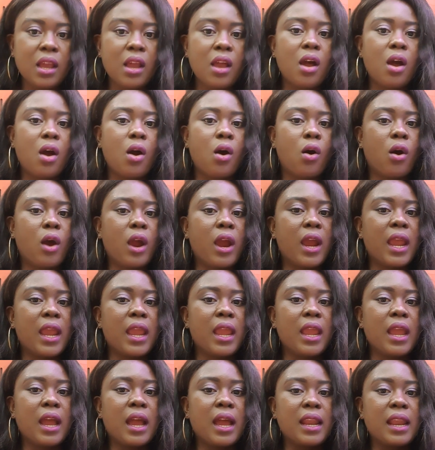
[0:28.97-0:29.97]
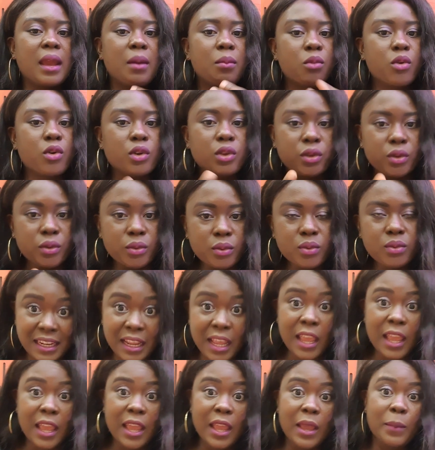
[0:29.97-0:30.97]
or an MOU
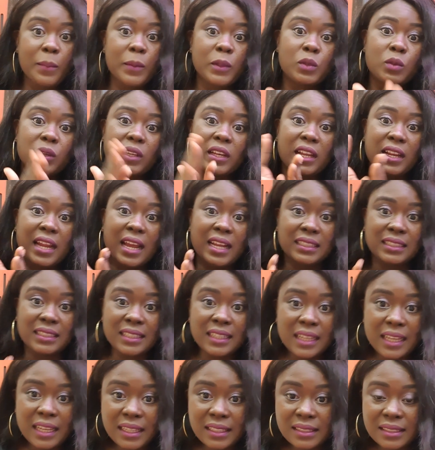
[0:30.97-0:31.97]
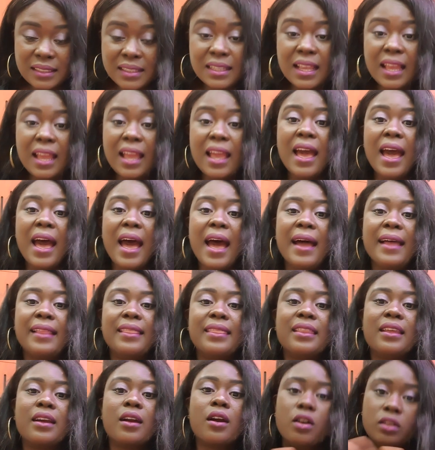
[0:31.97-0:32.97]
between an artist
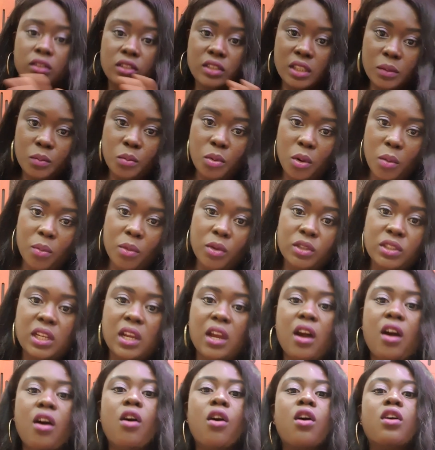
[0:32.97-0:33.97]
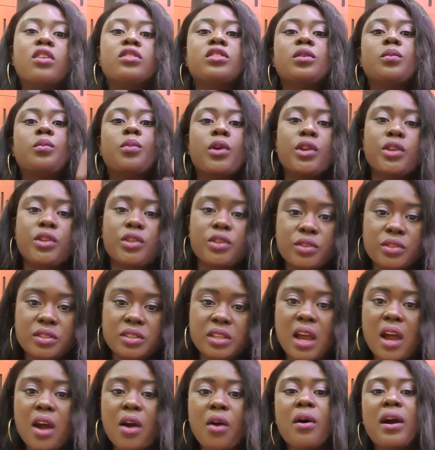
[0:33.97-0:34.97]
and the concert promoter or concert
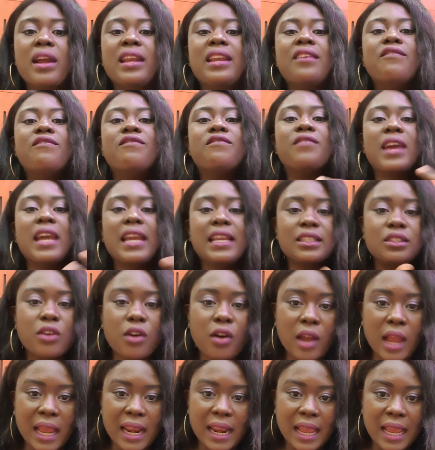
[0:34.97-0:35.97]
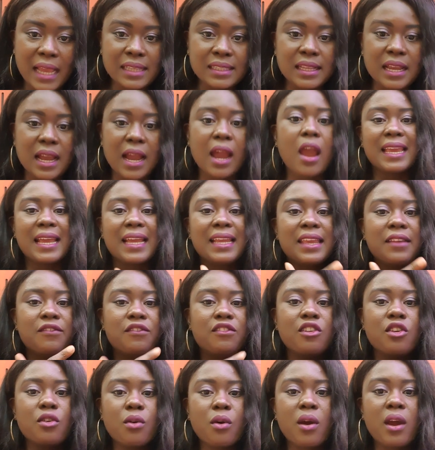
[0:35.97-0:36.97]
producer or an event organizer.
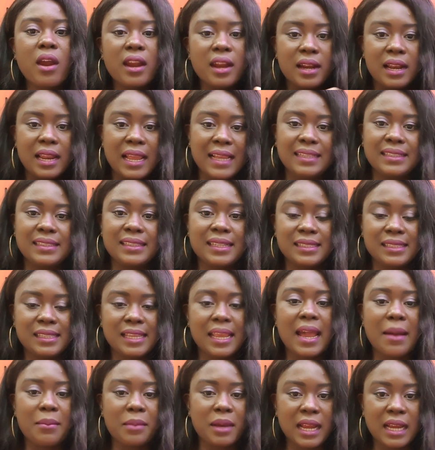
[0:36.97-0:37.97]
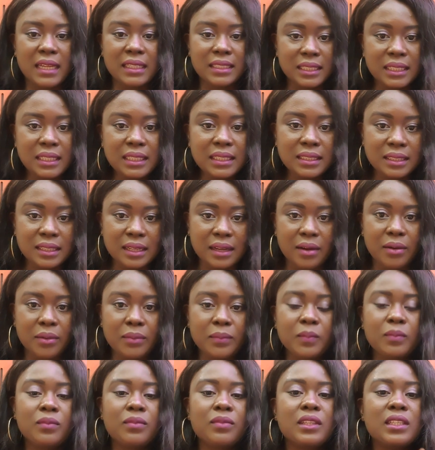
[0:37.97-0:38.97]
If you are, like, let's say I'm an artist now,
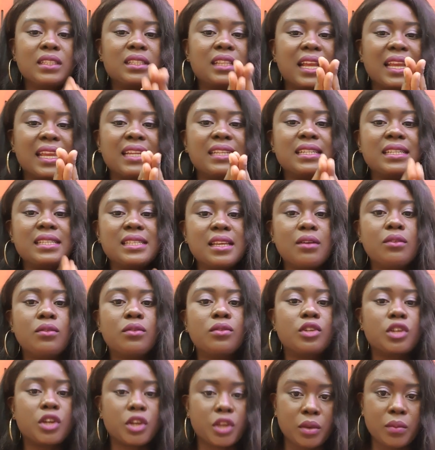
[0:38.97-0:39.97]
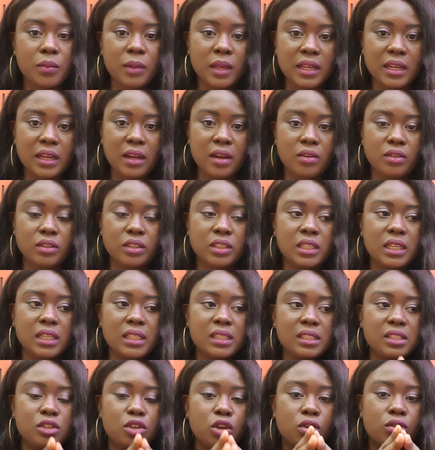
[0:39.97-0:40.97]
this is like a detailed document that
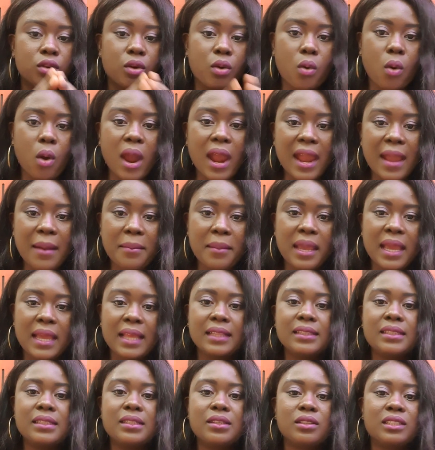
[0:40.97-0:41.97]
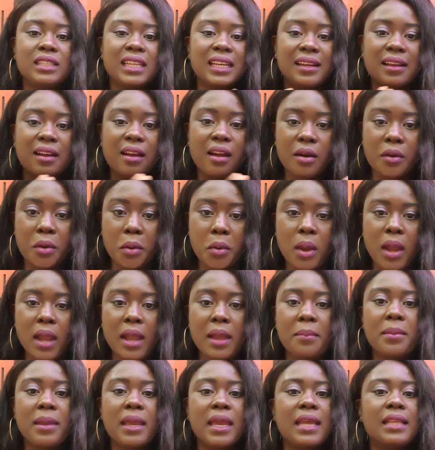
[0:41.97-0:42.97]
contains your requirements, your technical
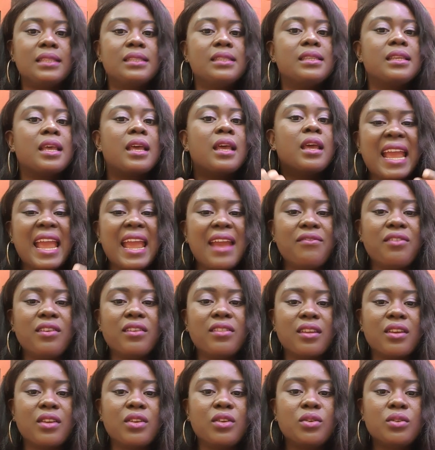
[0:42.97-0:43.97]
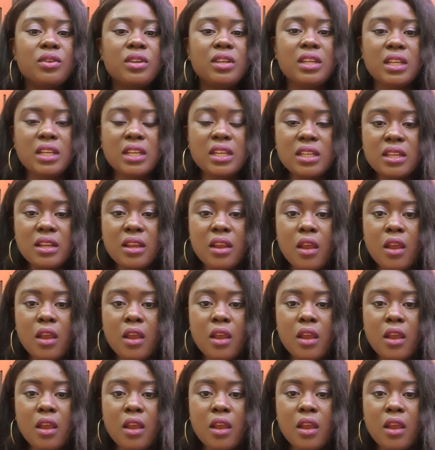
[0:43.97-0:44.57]
requirements, everything you need